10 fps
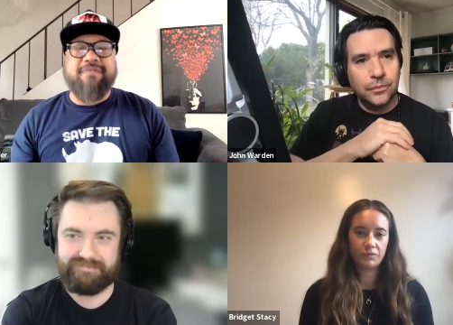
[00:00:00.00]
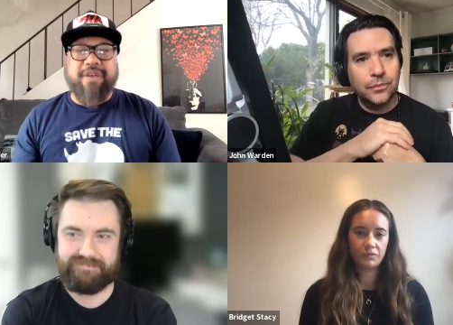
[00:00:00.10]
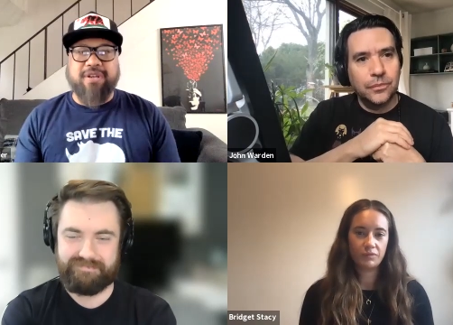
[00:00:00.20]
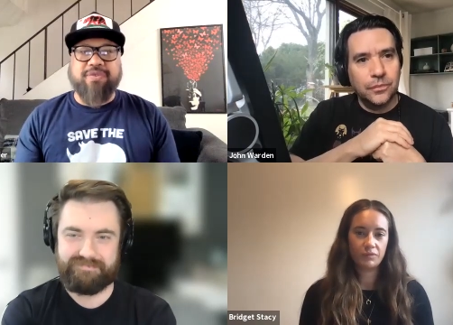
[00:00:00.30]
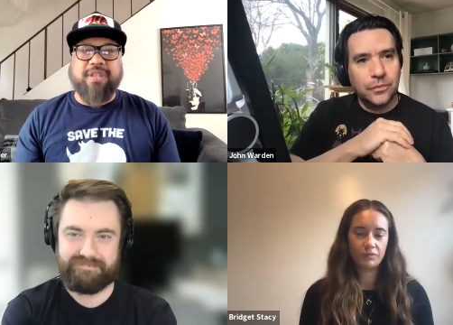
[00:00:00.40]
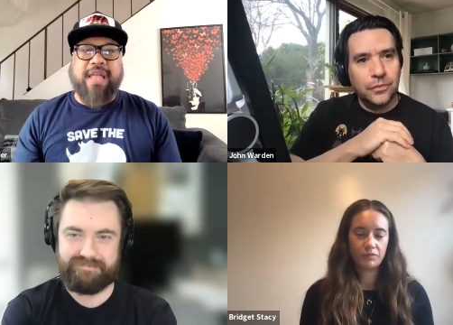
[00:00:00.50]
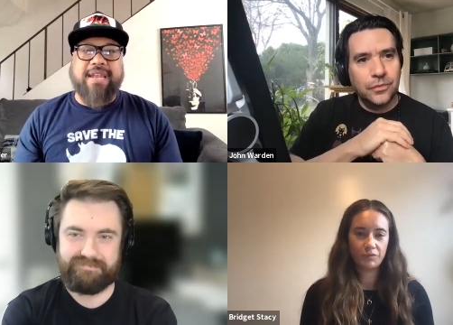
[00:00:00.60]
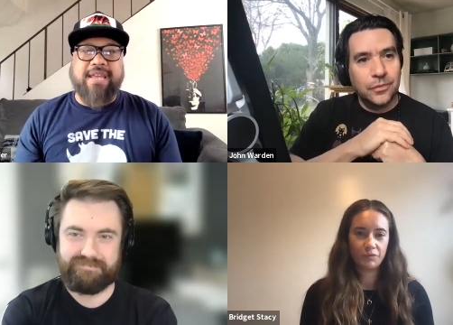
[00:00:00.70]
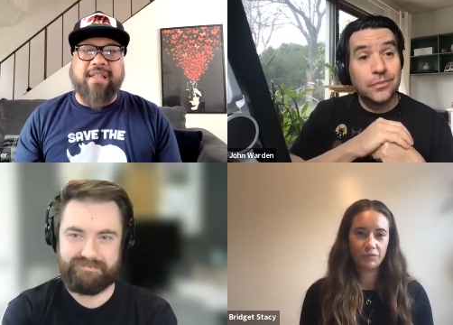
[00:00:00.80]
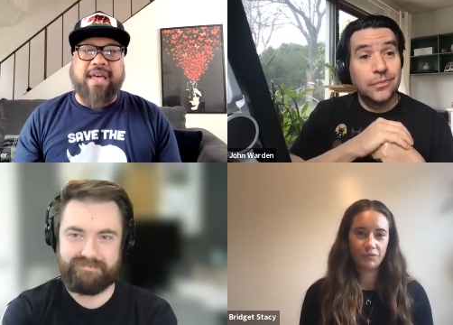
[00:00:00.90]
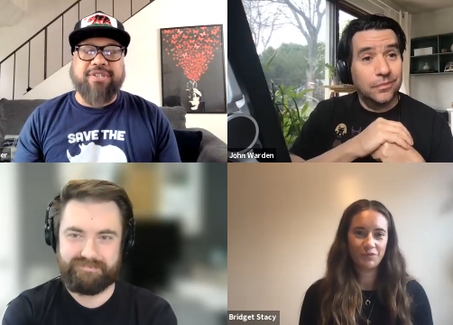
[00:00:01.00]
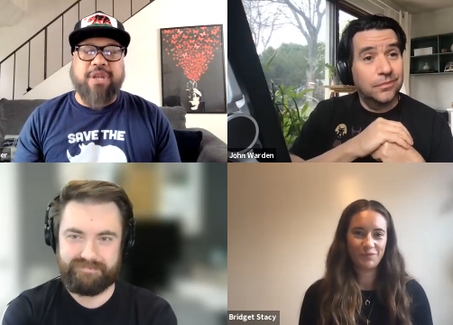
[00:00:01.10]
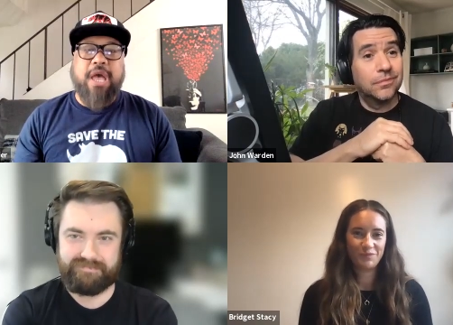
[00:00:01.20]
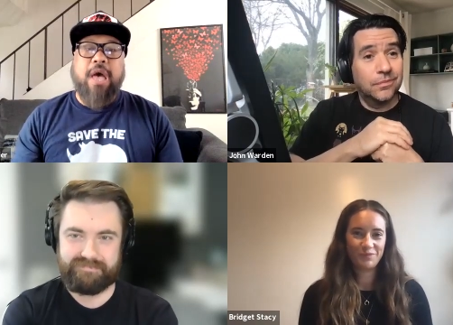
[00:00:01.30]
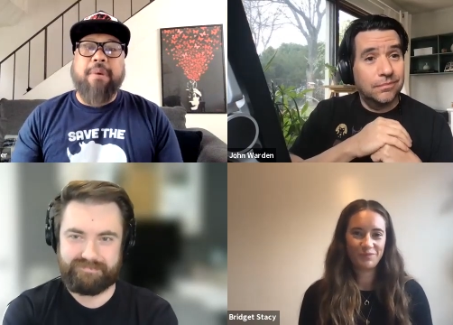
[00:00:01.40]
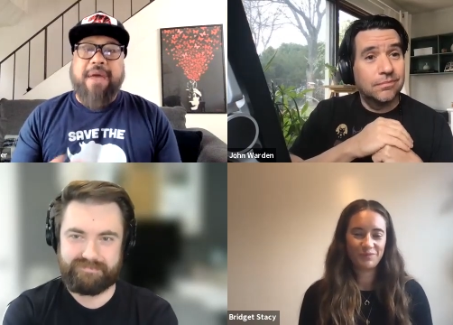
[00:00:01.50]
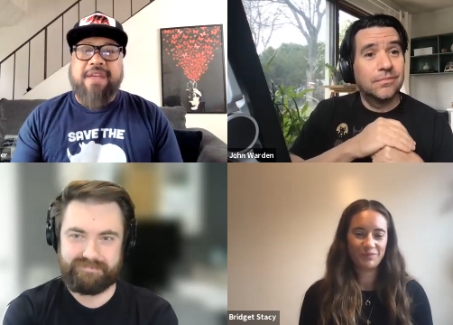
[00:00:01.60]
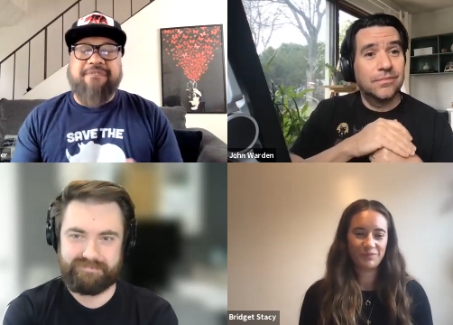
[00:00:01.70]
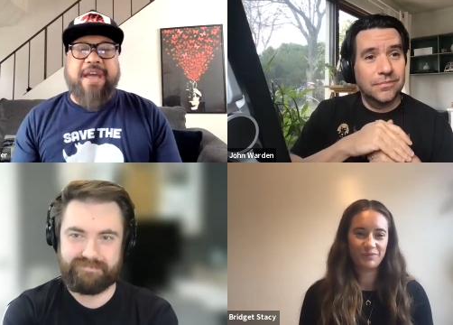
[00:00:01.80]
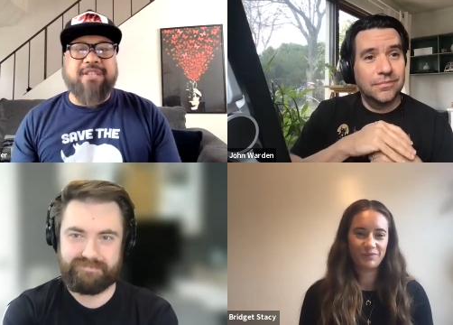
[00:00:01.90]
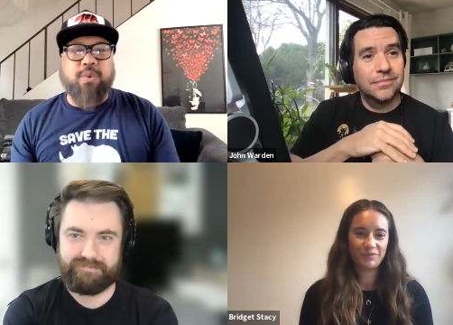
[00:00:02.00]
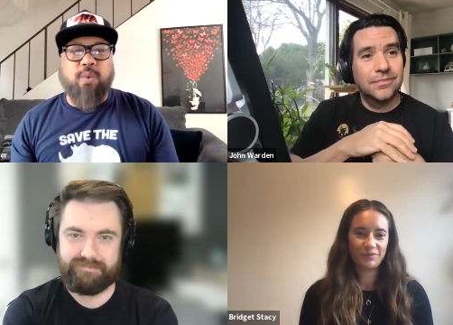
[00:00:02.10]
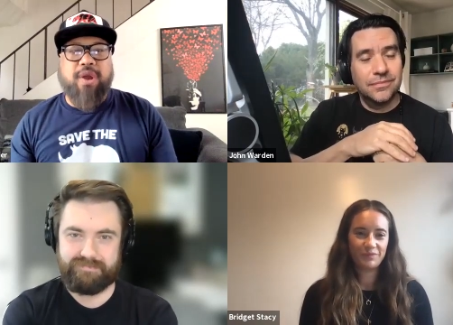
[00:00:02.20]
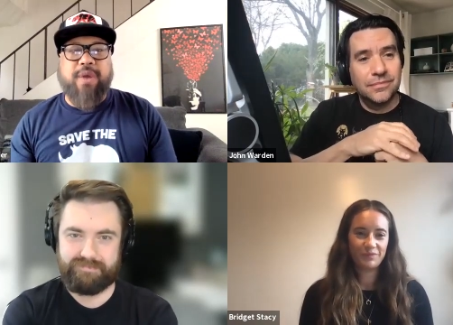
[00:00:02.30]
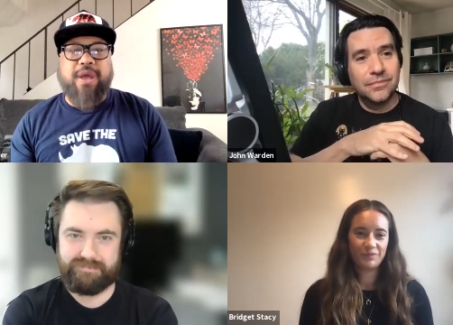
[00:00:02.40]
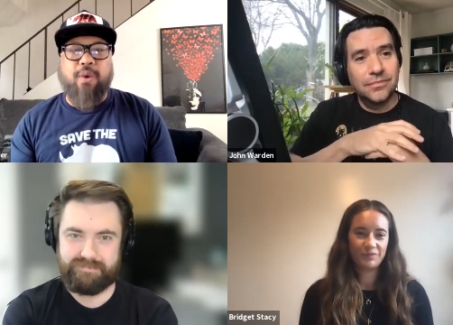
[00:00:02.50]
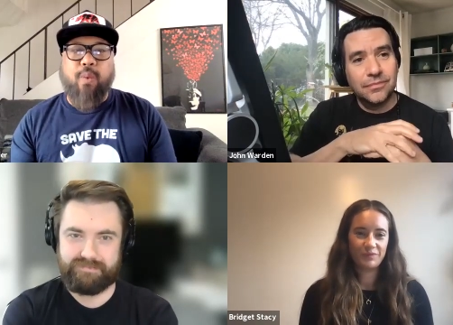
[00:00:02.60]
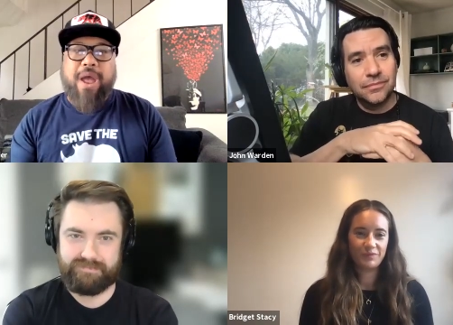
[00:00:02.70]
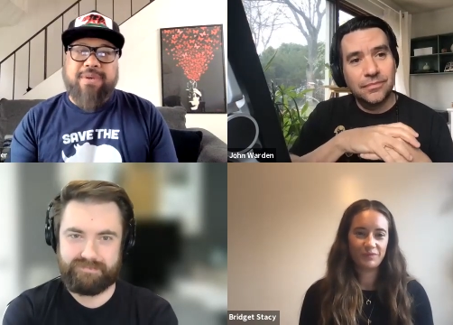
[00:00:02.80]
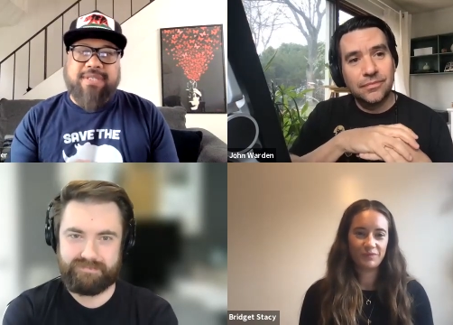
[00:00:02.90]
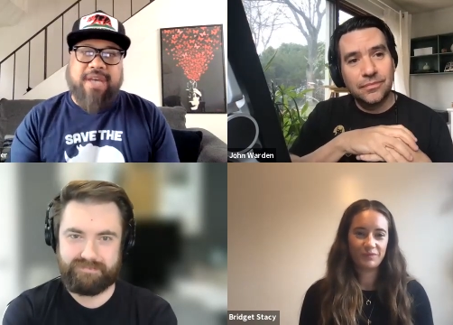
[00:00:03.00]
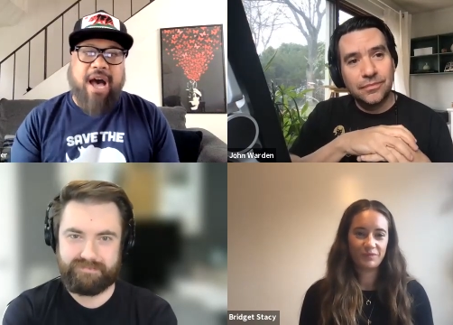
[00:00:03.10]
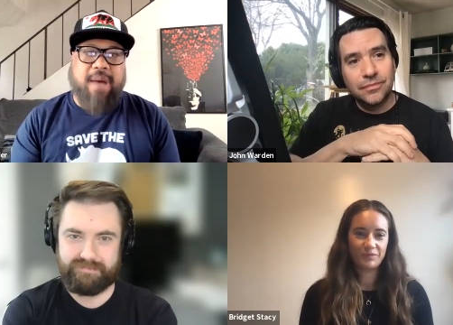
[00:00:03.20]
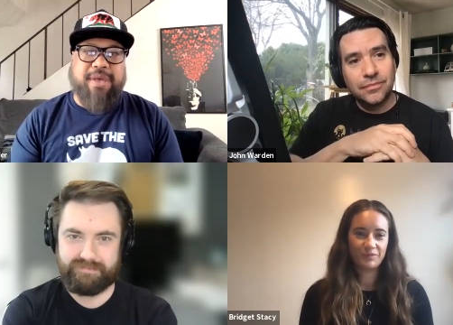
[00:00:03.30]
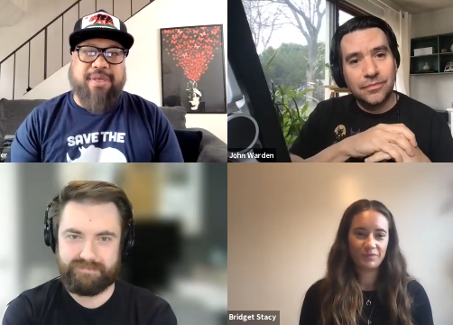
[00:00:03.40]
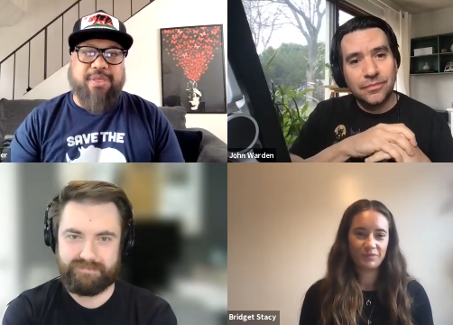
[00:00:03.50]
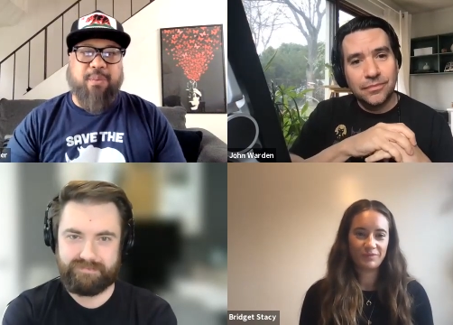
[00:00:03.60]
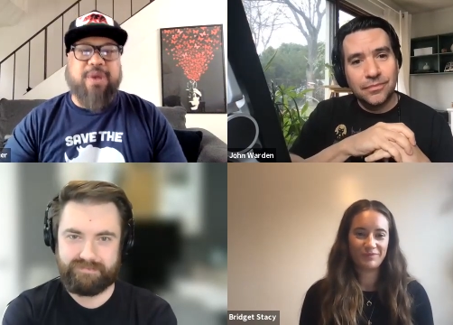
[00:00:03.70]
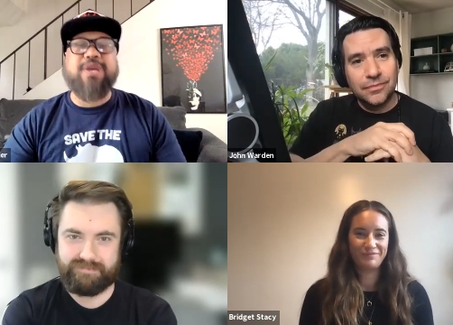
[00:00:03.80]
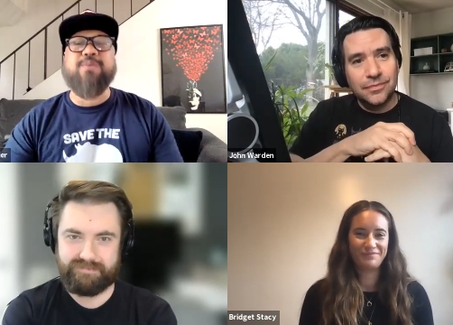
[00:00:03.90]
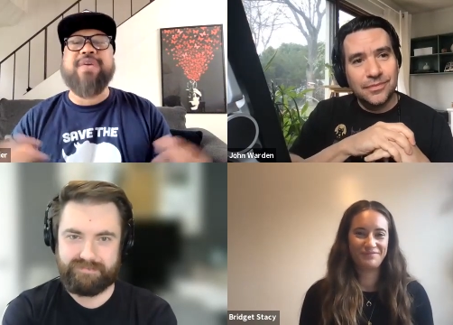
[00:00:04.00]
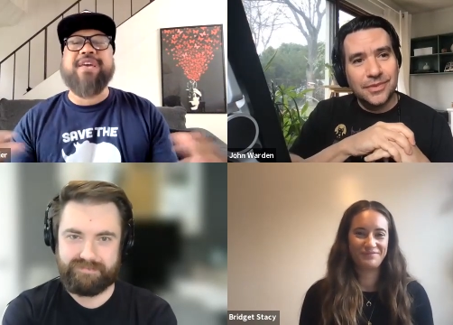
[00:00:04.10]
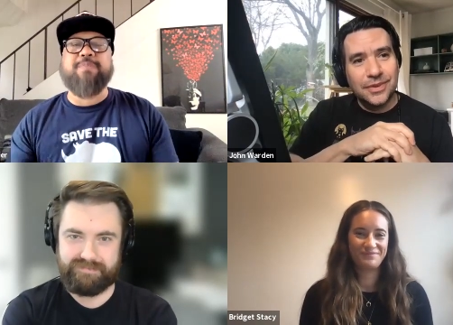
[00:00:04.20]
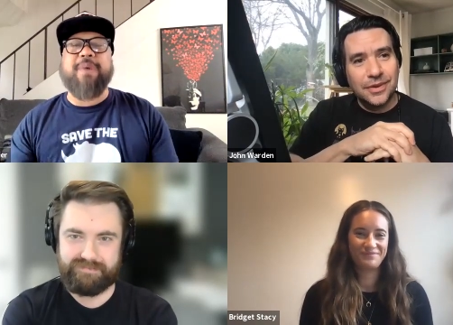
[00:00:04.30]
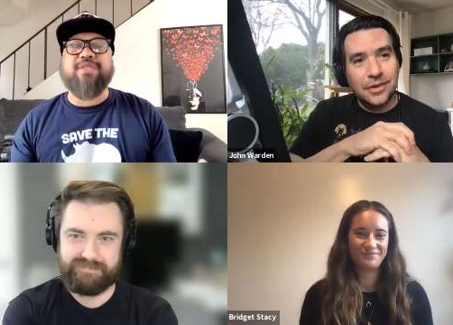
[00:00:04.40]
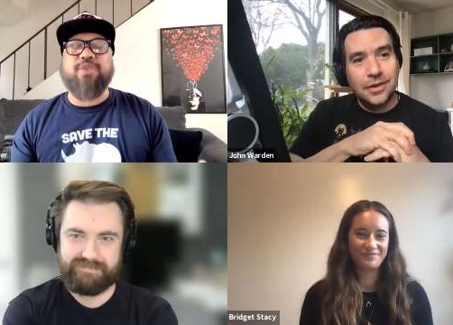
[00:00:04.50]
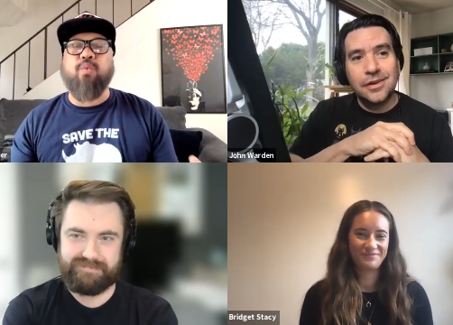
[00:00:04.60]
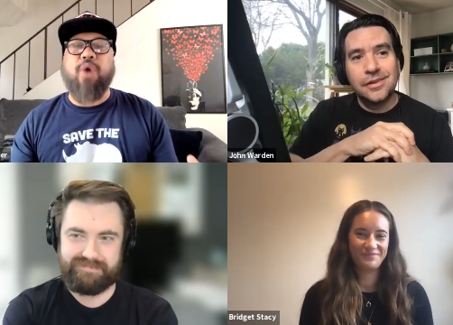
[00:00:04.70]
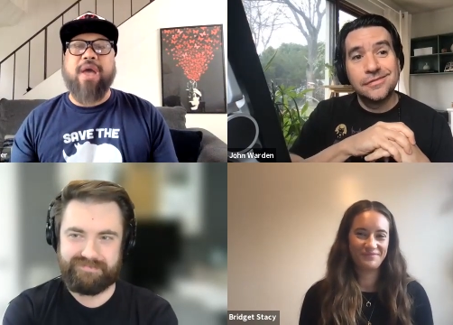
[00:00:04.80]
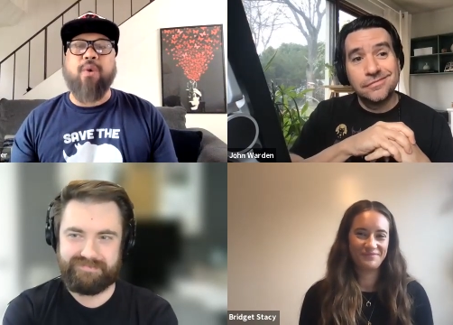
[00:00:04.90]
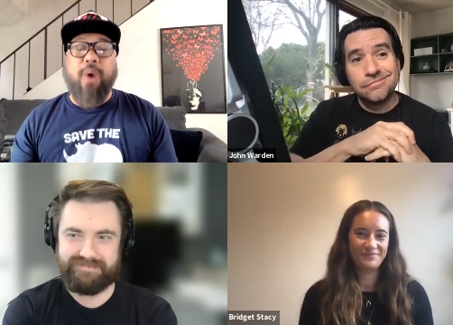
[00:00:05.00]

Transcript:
Speaker 1: figures for the Lightning Collection. But many fans are wondering, where is Tommy? When can we expect the right